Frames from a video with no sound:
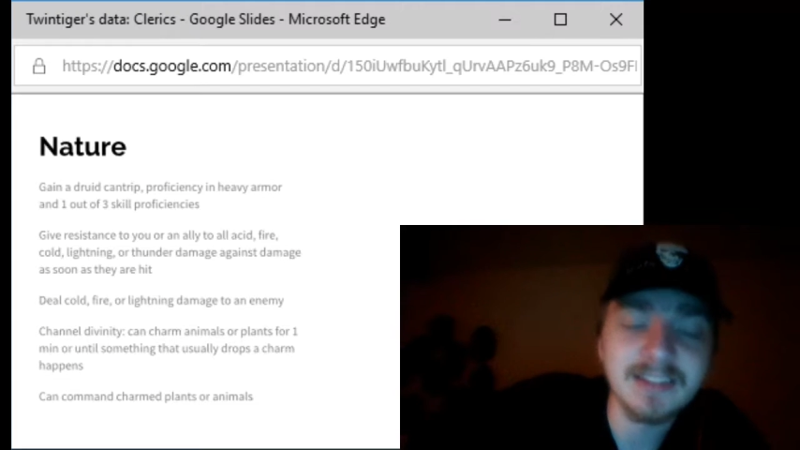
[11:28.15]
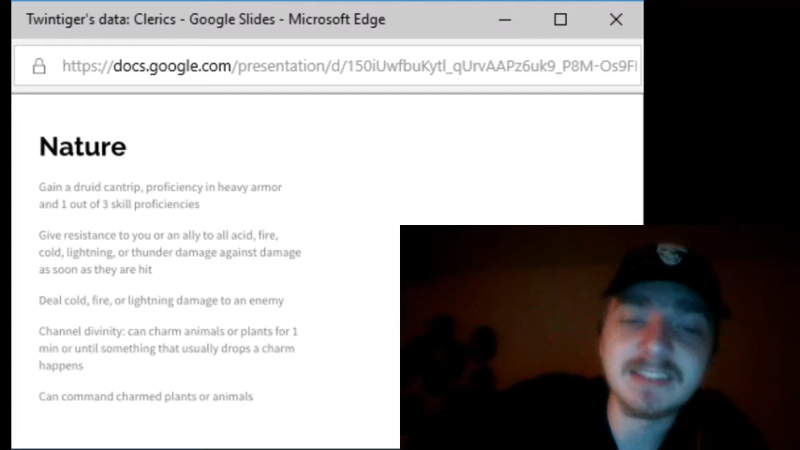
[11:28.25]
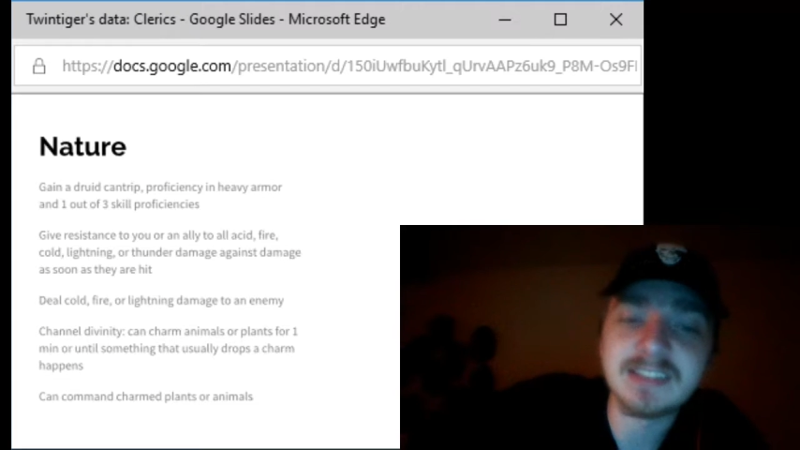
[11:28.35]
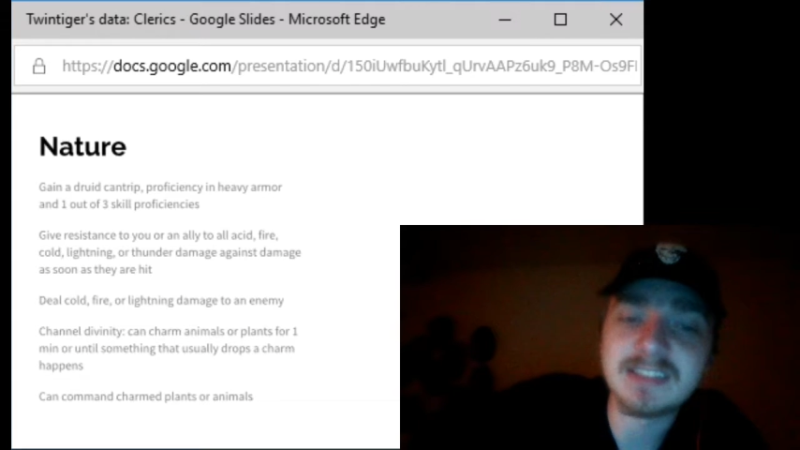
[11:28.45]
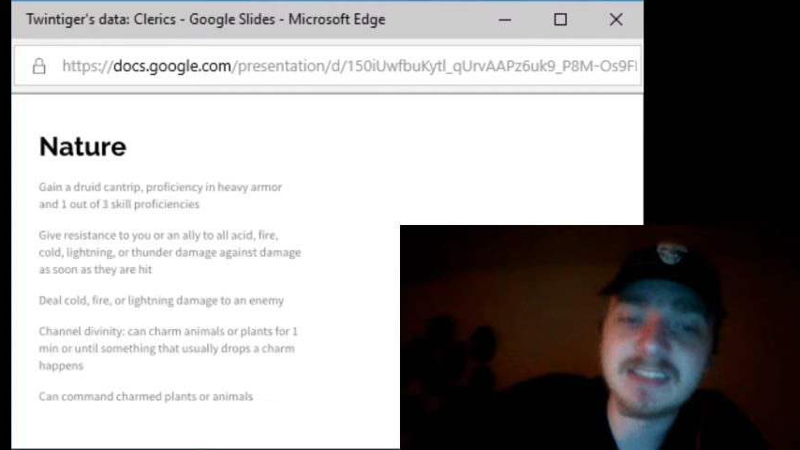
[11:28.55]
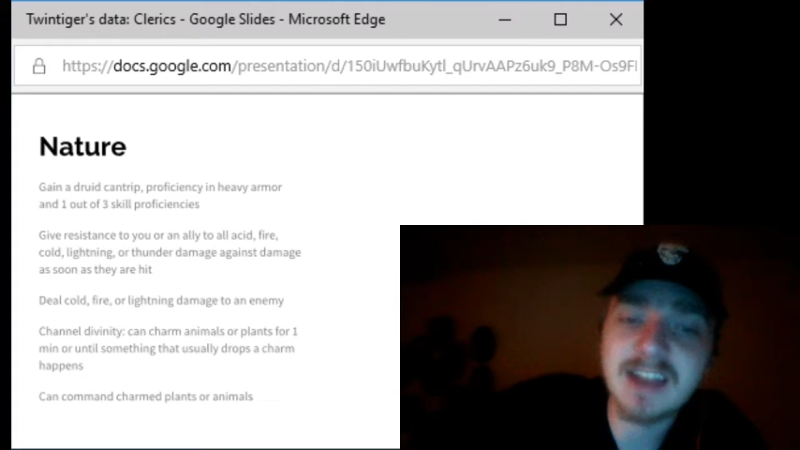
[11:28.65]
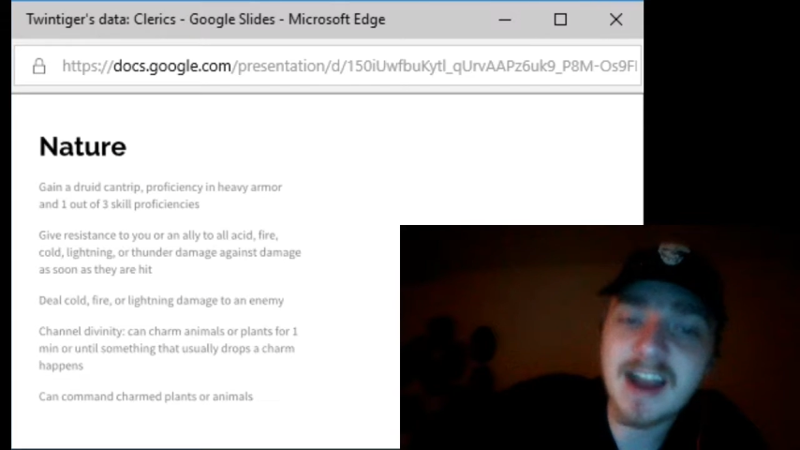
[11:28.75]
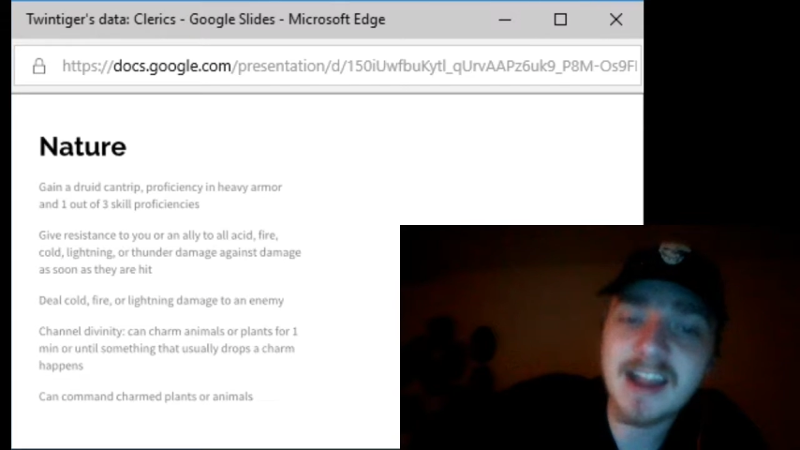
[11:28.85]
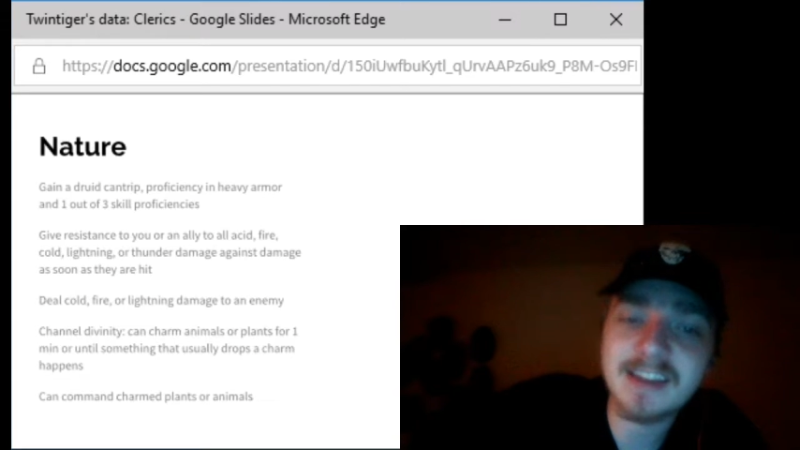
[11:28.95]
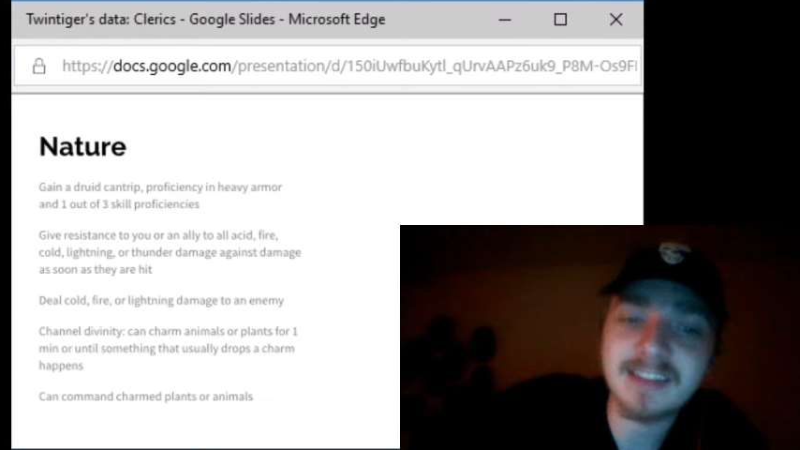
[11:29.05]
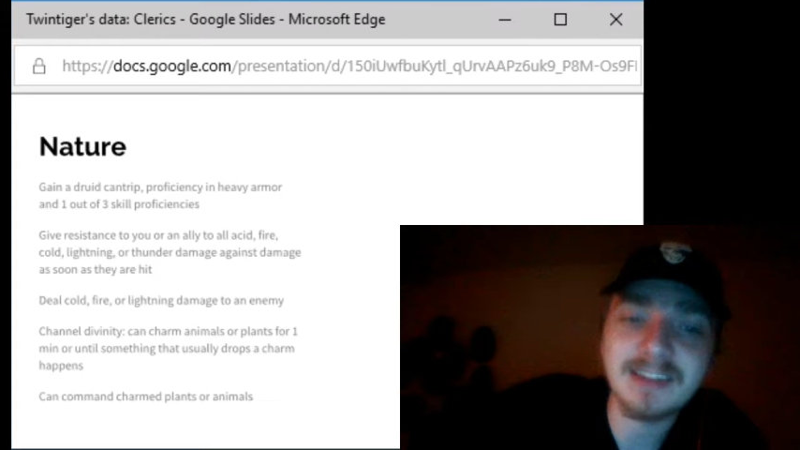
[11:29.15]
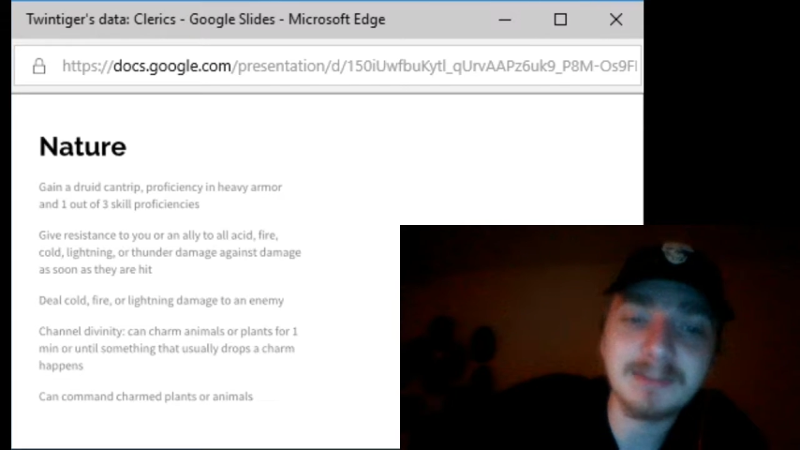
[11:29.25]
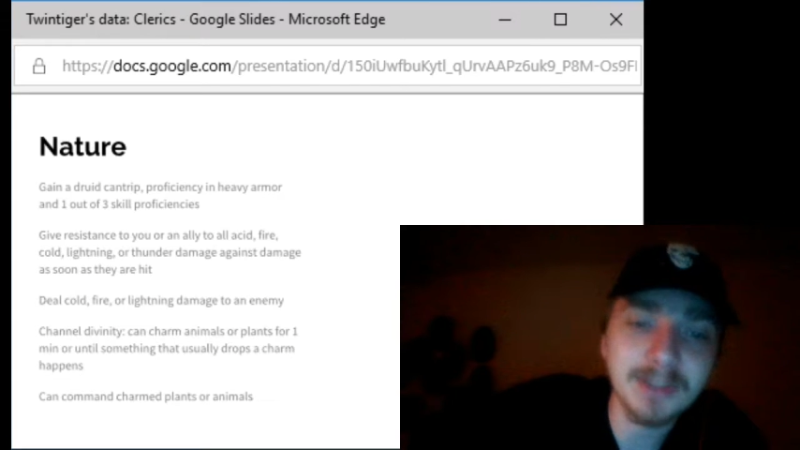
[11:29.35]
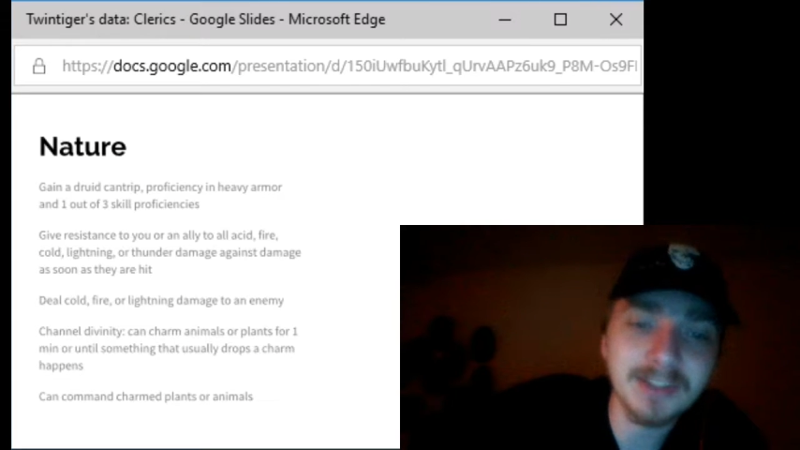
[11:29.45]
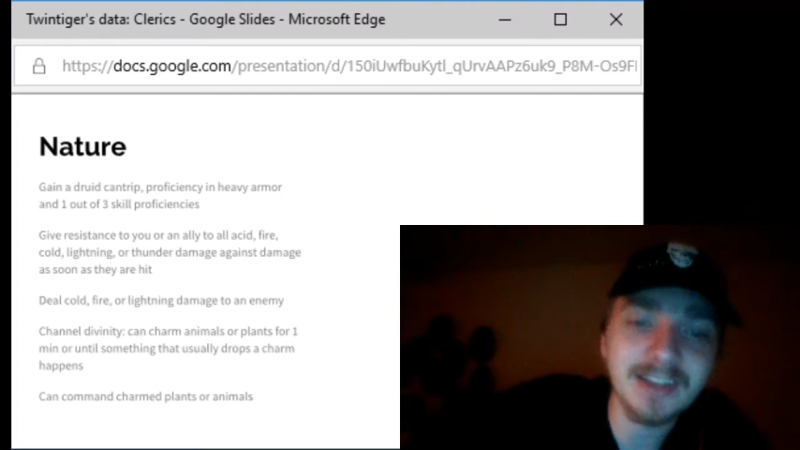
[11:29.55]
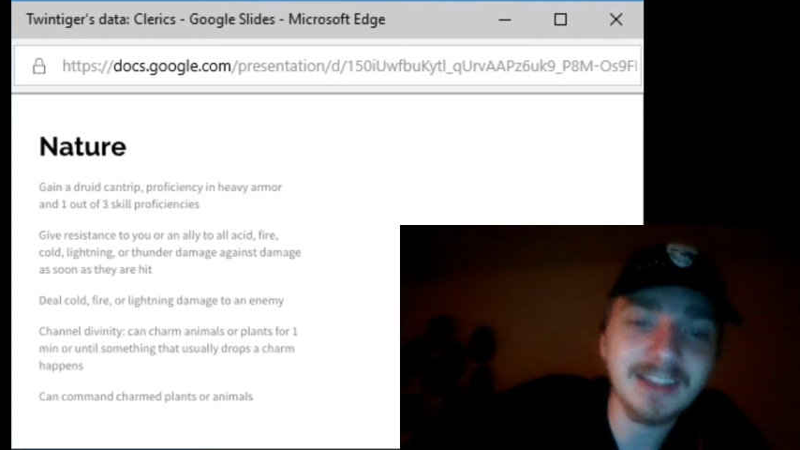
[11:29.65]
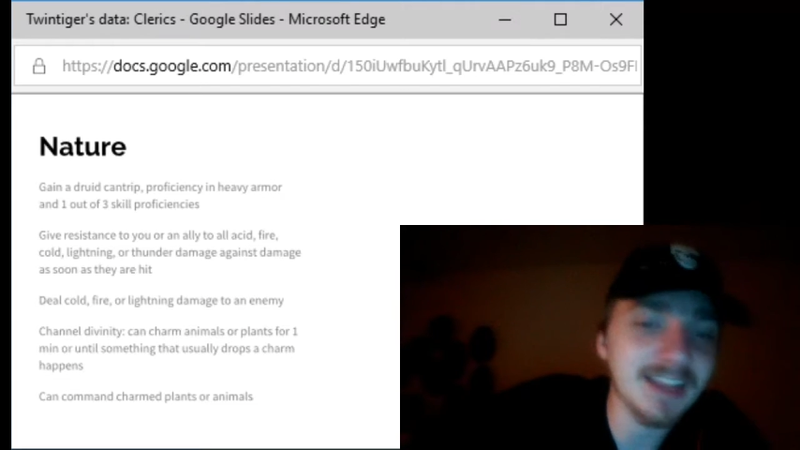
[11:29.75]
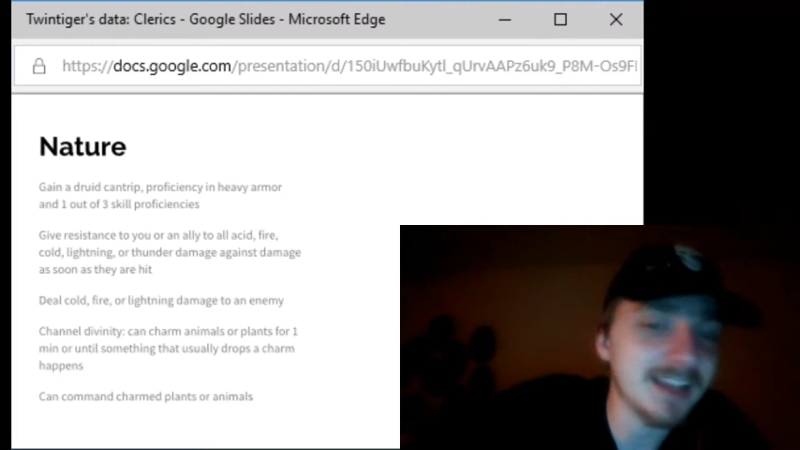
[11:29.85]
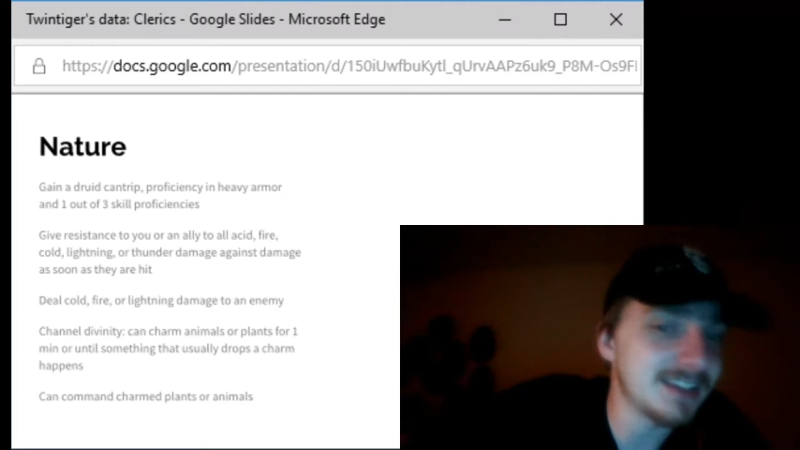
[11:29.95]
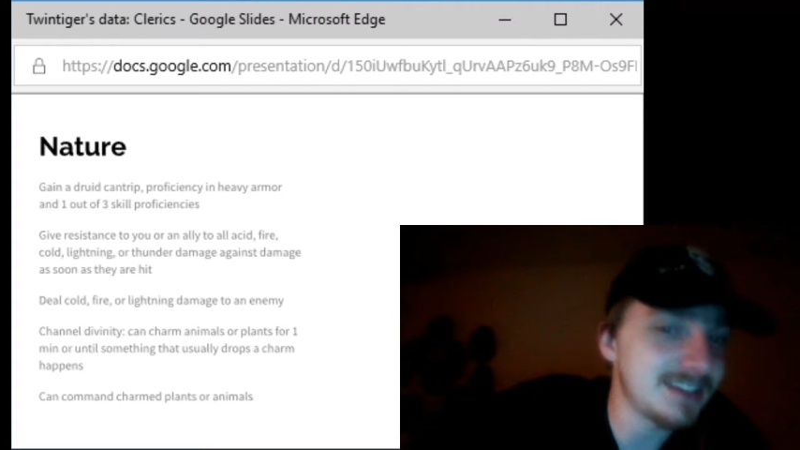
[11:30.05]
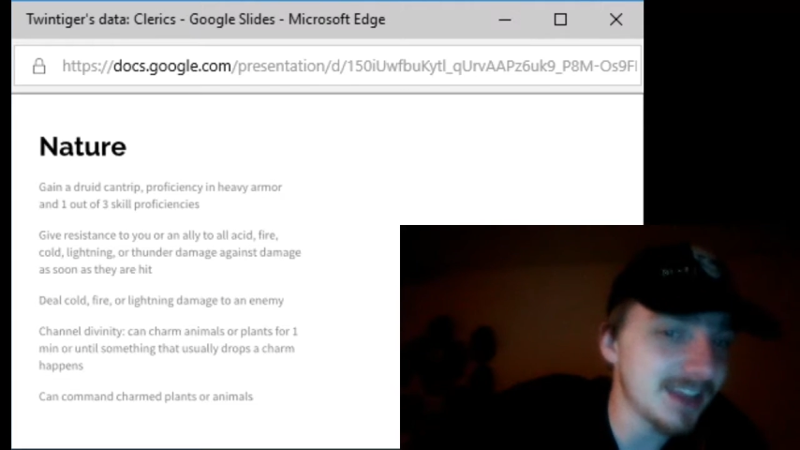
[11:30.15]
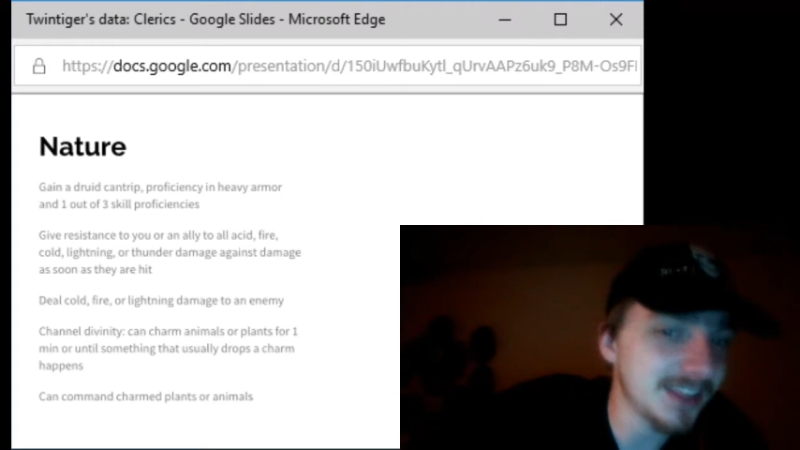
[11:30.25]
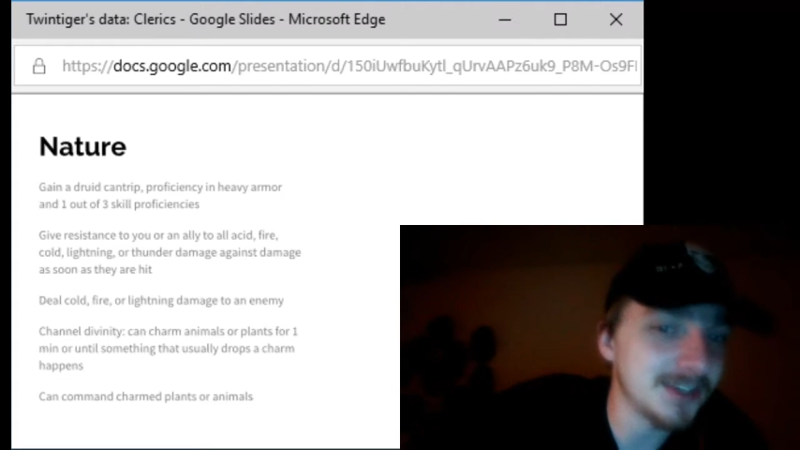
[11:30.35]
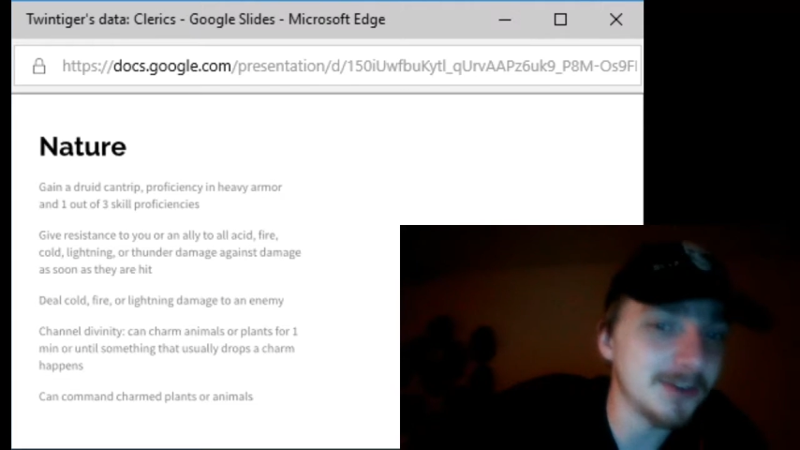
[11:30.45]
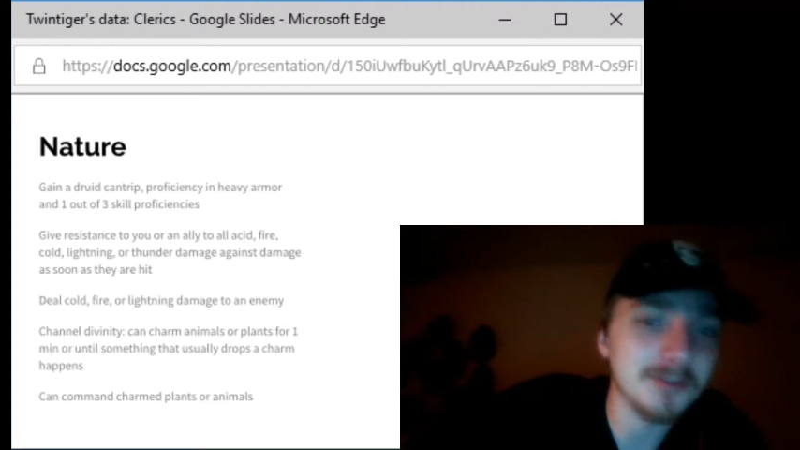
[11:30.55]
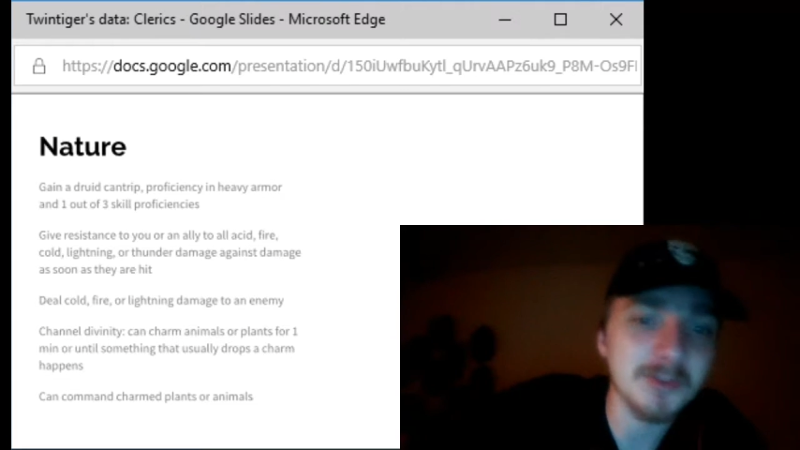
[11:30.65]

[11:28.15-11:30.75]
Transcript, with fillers: This is not the ability like a Death Note.